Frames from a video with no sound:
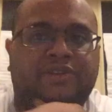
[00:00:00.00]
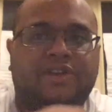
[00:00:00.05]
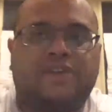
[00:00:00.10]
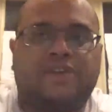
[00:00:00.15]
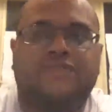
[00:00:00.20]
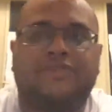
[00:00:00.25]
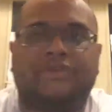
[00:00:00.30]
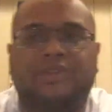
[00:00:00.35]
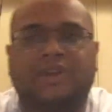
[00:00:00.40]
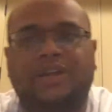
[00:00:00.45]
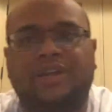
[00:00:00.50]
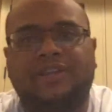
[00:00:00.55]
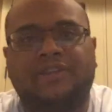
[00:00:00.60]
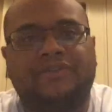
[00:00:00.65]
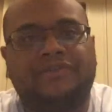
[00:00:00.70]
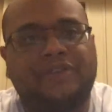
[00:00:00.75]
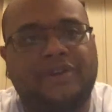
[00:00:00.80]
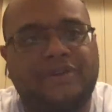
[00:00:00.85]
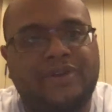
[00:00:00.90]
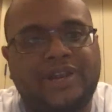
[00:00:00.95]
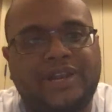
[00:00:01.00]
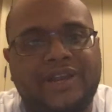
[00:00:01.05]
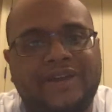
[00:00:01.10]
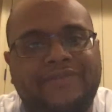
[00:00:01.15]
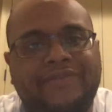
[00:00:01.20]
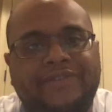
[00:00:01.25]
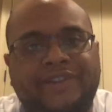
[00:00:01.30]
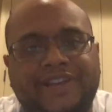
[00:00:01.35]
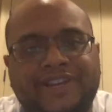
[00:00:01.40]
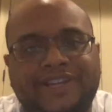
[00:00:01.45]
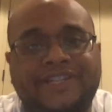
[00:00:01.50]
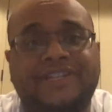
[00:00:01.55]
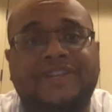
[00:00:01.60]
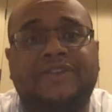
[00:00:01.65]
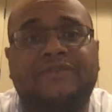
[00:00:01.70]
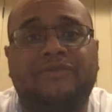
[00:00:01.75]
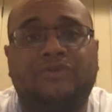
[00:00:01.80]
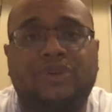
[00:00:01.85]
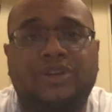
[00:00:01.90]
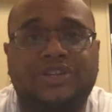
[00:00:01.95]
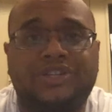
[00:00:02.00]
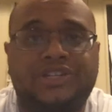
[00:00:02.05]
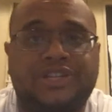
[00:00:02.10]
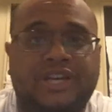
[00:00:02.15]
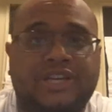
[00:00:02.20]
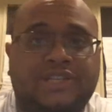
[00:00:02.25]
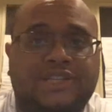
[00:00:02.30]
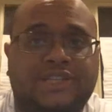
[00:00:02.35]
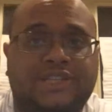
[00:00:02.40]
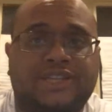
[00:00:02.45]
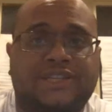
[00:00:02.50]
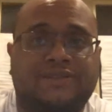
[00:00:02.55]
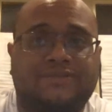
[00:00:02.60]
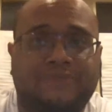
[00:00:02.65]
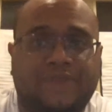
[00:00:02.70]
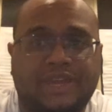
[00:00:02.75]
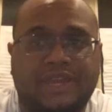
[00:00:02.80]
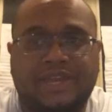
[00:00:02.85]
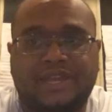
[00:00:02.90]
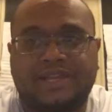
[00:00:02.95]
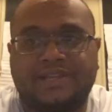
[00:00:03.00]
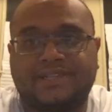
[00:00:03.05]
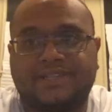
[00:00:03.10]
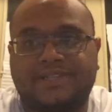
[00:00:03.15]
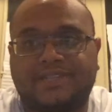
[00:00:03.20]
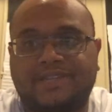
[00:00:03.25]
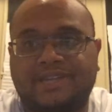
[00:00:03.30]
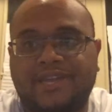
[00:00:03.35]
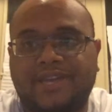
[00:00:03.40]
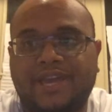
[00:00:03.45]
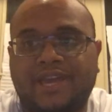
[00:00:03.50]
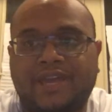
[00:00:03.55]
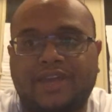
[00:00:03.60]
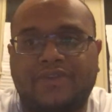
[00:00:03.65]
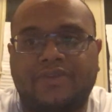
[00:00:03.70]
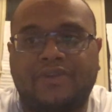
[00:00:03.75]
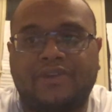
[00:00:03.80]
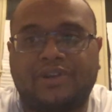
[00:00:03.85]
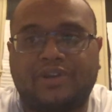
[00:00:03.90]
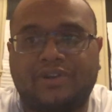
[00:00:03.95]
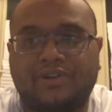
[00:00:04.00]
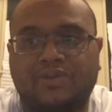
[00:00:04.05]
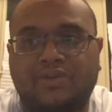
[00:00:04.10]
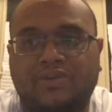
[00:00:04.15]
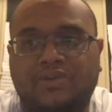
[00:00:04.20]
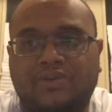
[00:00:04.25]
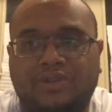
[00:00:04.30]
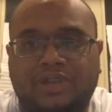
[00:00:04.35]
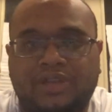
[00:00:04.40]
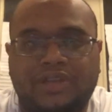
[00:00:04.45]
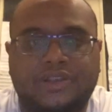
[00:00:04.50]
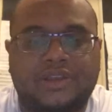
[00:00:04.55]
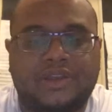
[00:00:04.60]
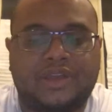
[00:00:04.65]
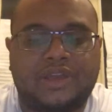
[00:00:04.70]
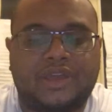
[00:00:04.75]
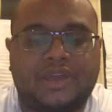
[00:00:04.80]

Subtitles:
if you look at the very definition of what justice means, you can Google it.